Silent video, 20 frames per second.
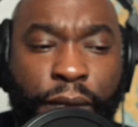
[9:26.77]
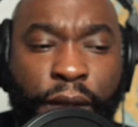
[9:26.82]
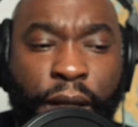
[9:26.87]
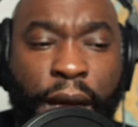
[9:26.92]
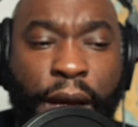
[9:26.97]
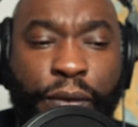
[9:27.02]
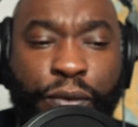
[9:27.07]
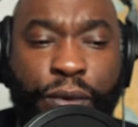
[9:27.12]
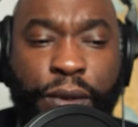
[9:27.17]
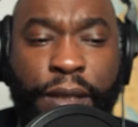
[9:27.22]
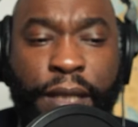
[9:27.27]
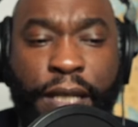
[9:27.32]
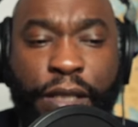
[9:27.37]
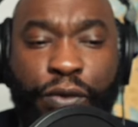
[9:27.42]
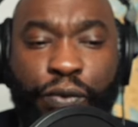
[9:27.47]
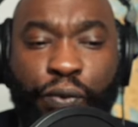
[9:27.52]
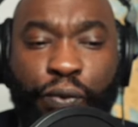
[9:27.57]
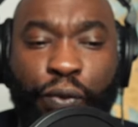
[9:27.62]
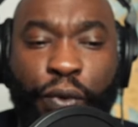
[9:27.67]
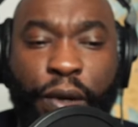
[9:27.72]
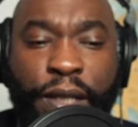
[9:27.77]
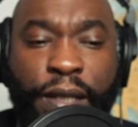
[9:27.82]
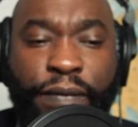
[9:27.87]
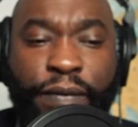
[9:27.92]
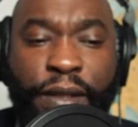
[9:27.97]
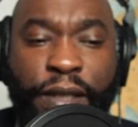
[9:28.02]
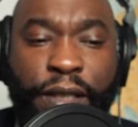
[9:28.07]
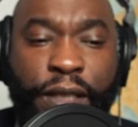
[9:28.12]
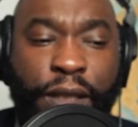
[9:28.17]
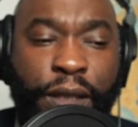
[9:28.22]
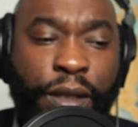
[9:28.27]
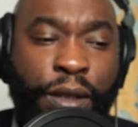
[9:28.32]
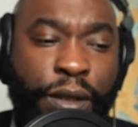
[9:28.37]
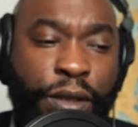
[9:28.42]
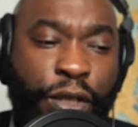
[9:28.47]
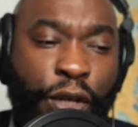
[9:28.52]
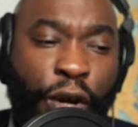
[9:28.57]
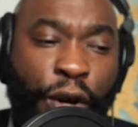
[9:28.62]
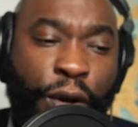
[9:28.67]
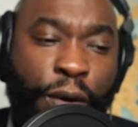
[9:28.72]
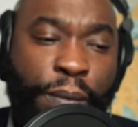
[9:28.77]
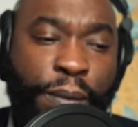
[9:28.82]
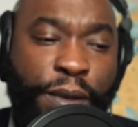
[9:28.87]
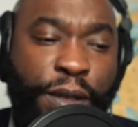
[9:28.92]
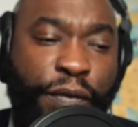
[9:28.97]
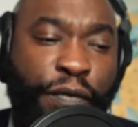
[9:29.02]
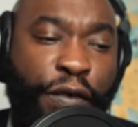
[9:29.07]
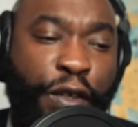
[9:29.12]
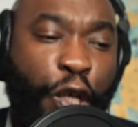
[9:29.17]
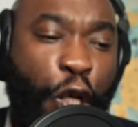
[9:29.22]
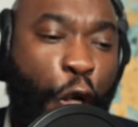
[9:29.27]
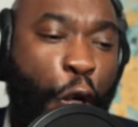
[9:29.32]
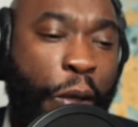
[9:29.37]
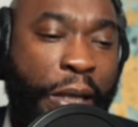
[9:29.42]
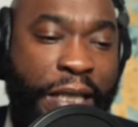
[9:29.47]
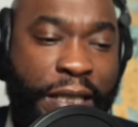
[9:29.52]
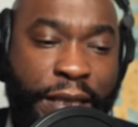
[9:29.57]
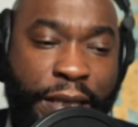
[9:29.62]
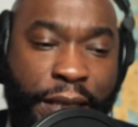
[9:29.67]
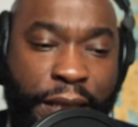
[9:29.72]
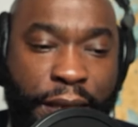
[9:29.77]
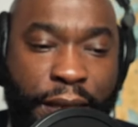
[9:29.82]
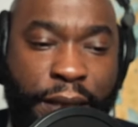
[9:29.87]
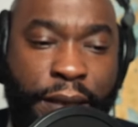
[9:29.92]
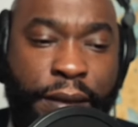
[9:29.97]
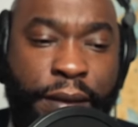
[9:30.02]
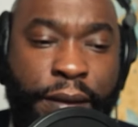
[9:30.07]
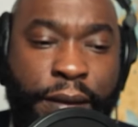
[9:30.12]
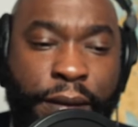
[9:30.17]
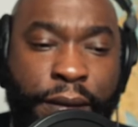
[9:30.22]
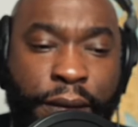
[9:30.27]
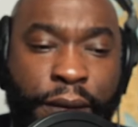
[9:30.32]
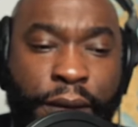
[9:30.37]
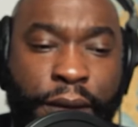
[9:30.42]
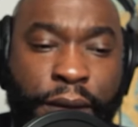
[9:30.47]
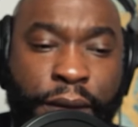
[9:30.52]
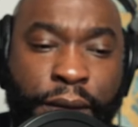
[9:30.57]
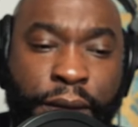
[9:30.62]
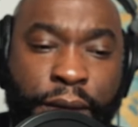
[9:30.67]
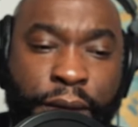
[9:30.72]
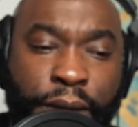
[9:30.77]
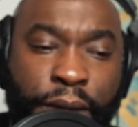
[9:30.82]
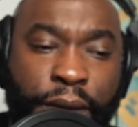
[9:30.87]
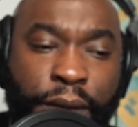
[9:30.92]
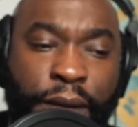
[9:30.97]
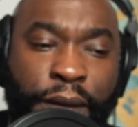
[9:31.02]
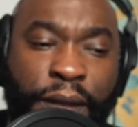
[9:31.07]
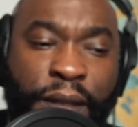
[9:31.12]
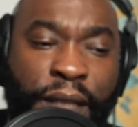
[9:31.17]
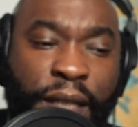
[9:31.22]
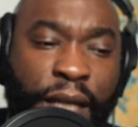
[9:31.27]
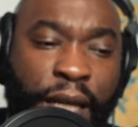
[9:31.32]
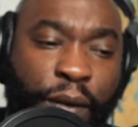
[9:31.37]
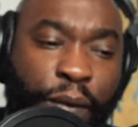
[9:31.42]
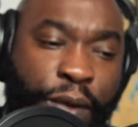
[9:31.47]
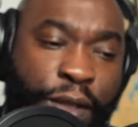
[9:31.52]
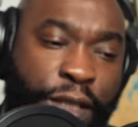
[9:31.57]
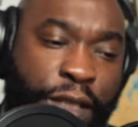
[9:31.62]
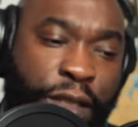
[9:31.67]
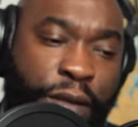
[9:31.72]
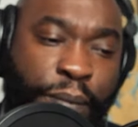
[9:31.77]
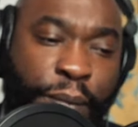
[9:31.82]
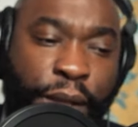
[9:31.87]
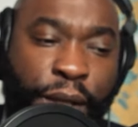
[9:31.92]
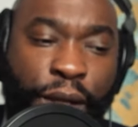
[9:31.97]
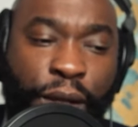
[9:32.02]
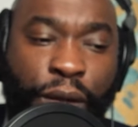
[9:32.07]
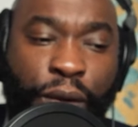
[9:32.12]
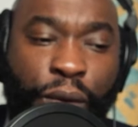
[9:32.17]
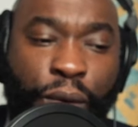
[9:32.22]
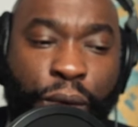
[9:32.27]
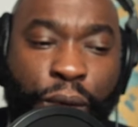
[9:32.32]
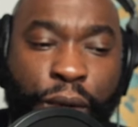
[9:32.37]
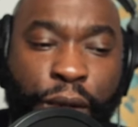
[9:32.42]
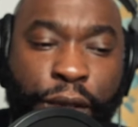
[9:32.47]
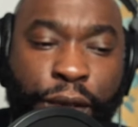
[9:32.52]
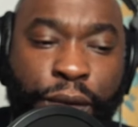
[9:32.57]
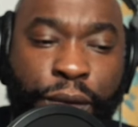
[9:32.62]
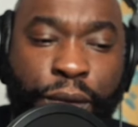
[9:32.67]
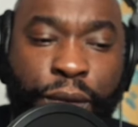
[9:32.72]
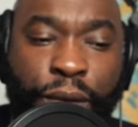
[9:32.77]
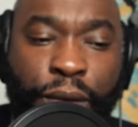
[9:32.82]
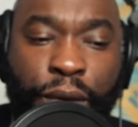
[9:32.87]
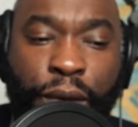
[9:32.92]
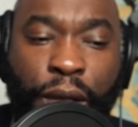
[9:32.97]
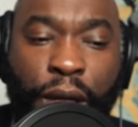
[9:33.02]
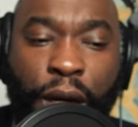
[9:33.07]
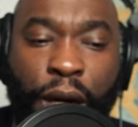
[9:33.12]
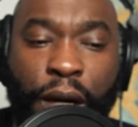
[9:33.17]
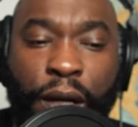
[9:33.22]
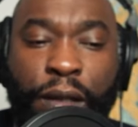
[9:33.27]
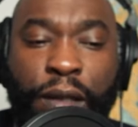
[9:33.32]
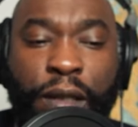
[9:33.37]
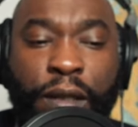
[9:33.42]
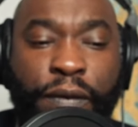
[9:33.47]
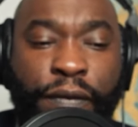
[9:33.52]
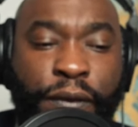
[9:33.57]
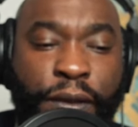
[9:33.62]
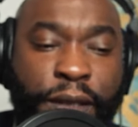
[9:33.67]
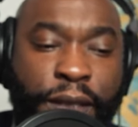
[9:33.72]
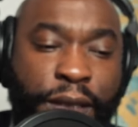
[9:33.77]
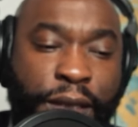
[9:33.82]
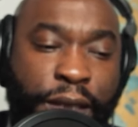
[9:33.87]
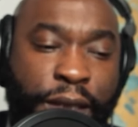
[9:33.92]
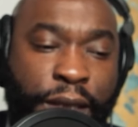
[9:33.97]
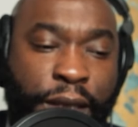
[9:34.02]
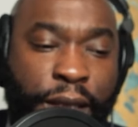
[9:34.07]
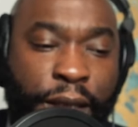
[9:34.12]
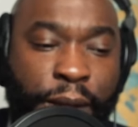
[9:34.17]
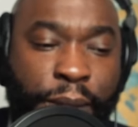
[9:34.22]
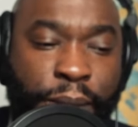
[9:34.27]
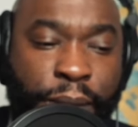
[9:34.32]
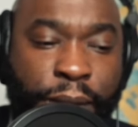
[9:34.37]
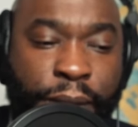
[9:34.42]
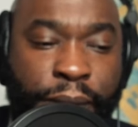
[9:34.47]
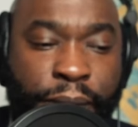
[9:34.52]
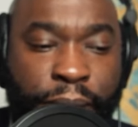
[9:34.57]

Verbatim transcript: That was, that's one of the terms of anointing. They would smear oil all over the sheep